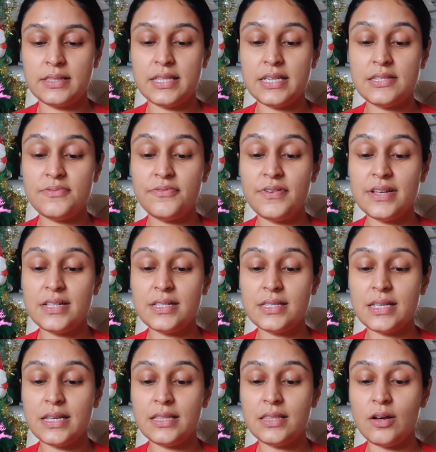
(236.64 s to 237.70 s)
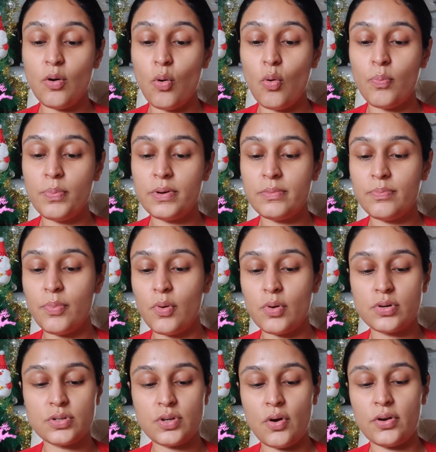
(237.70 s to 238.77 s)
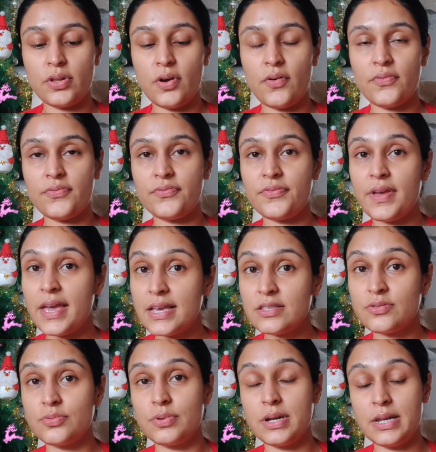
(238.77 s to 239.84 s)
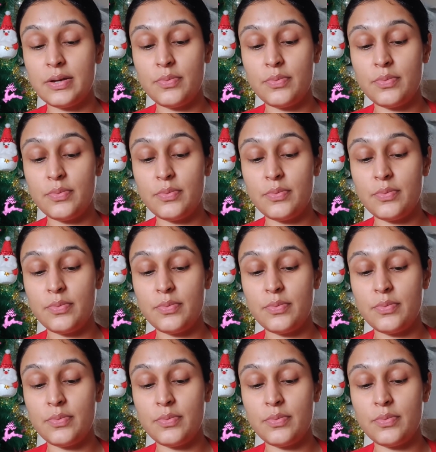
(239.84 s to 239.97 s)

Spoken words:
This fills in the open pores on your face really